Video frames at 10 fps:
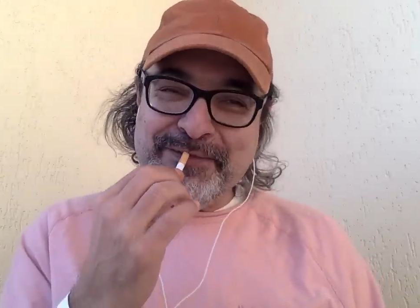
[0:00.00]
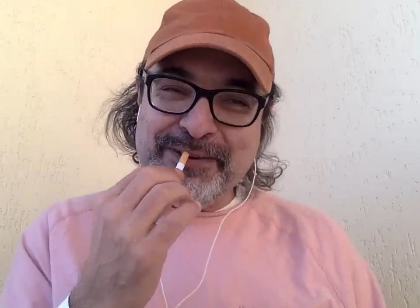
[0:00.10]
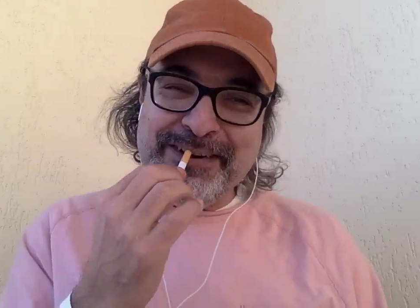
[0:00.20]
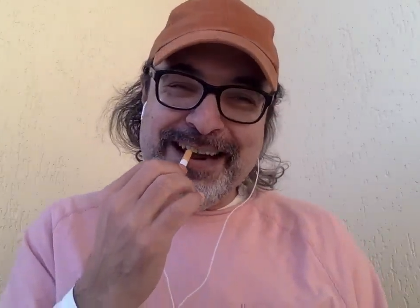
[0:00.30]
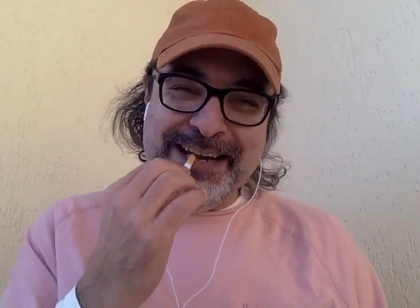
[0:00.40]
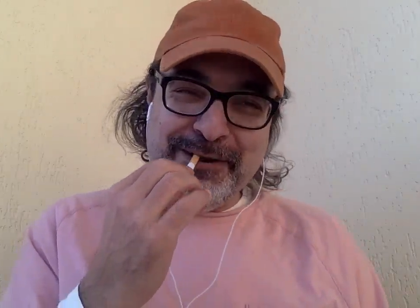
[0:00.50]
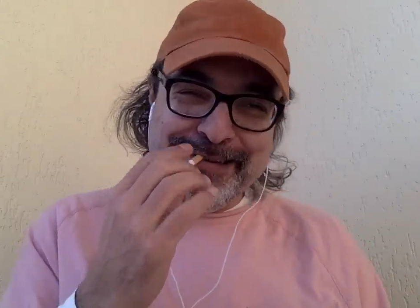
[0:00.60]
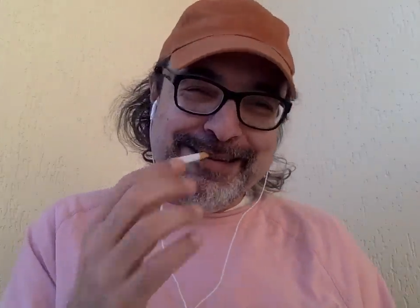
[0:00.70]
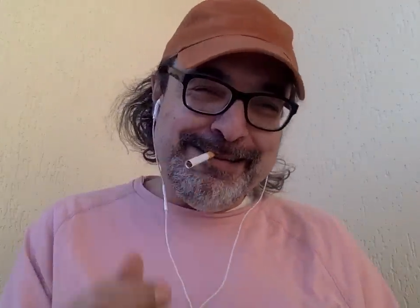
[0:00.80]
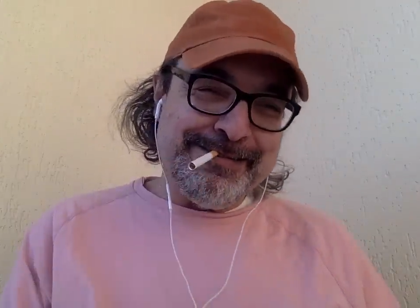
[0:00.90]
for crying out
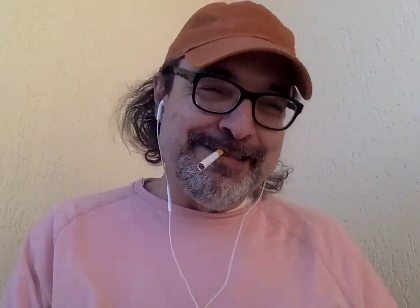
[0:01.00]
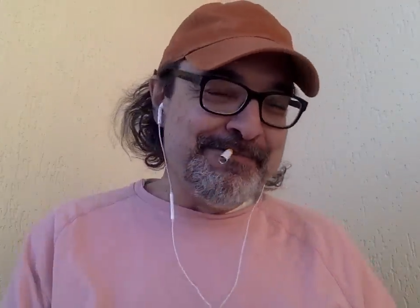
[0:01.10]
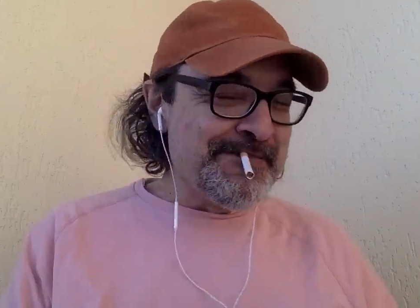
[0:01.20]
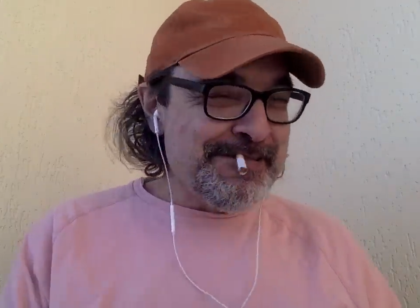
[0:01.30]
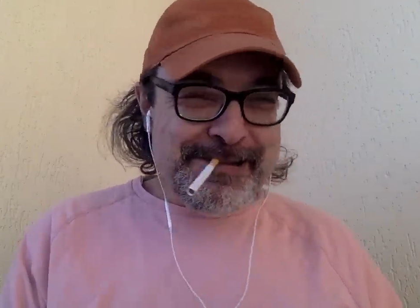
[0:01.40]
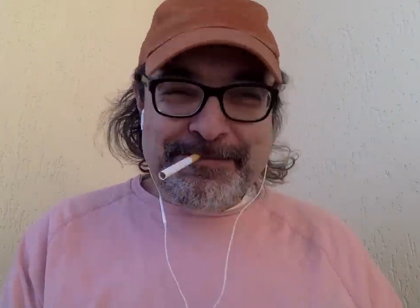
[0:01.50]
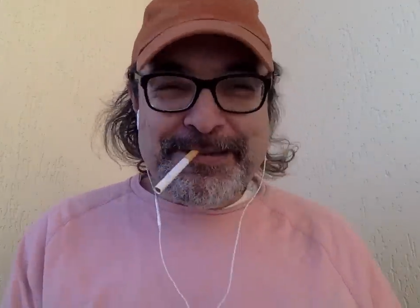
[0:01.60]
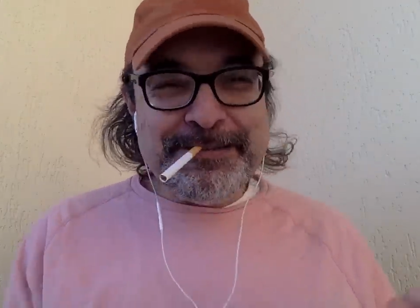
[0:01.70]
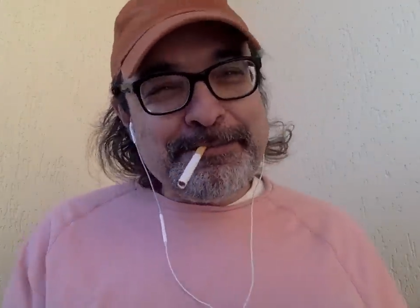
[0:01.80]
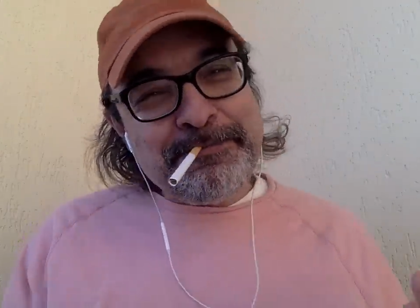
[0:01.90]
loud. I
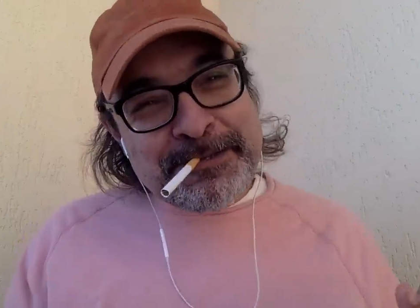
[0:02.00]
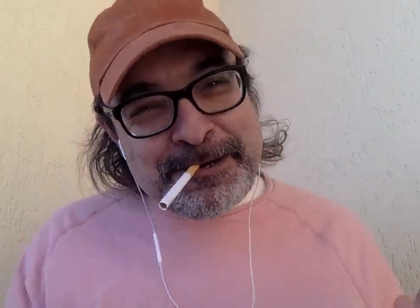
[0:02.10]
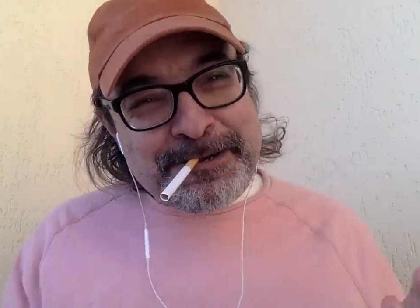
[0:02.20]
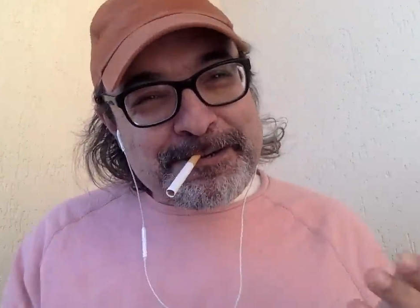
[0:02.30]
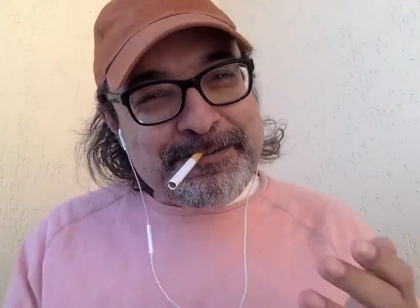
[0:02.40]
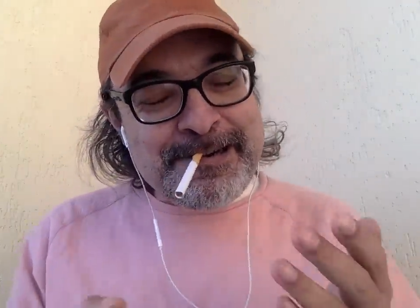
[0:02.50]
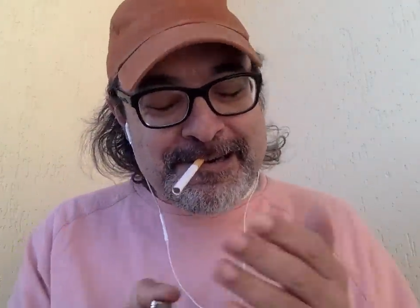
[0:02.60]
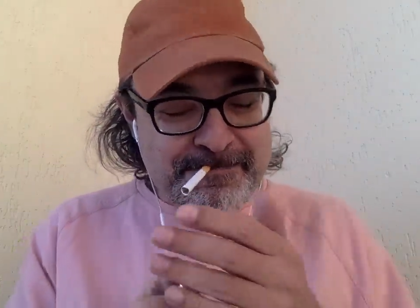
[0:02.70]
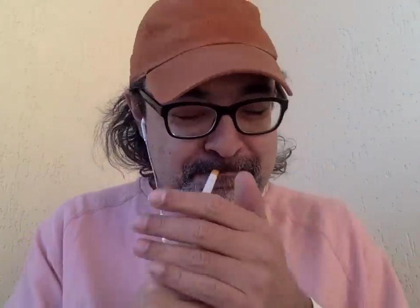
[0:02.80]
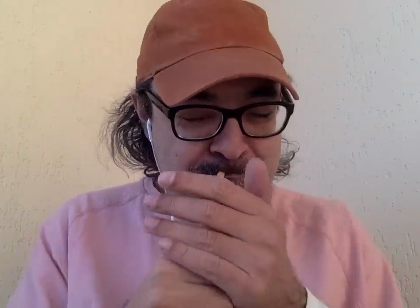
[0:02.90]
mean, it's absurd,
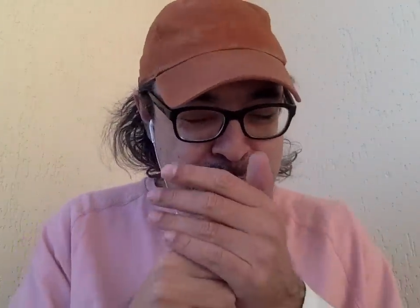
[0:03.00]
right?